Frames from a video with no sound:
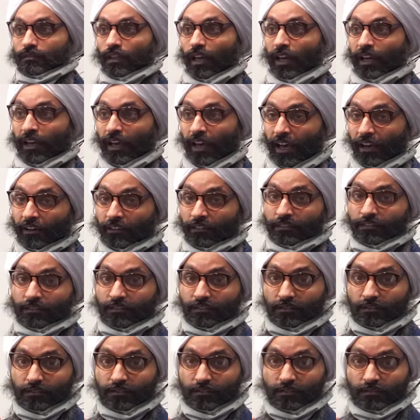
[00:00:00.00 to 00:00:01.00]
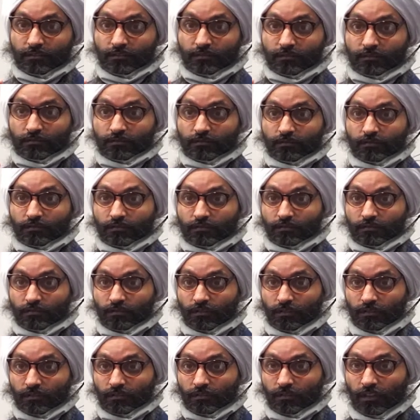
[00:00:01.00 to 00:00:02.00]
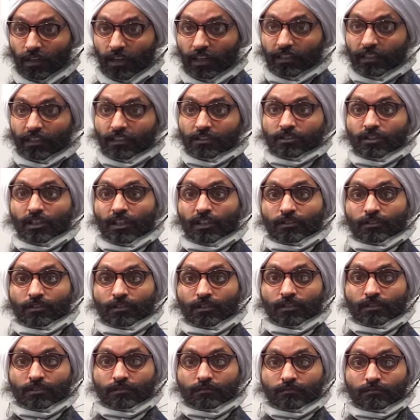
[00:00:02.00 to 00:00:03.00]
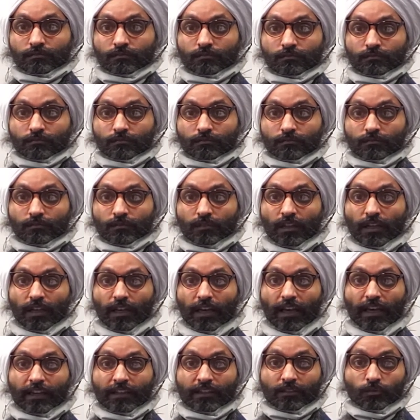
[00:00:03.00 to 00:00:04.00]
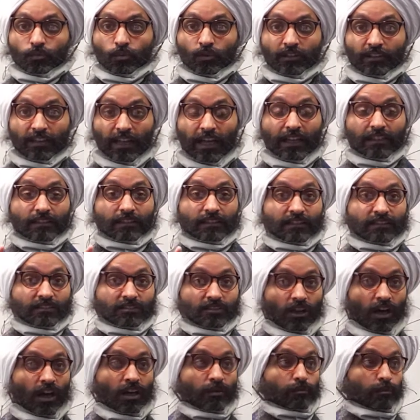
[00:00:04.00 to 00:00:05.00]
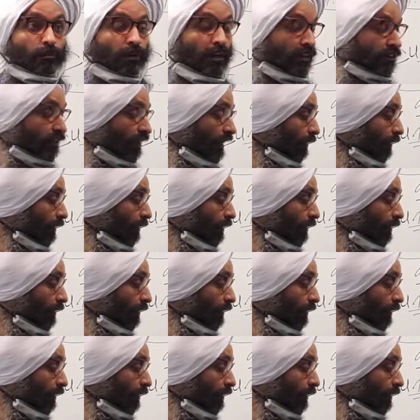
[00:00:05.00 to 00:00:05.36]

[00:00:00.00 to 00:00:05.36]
I have an agenda, and when that is not met,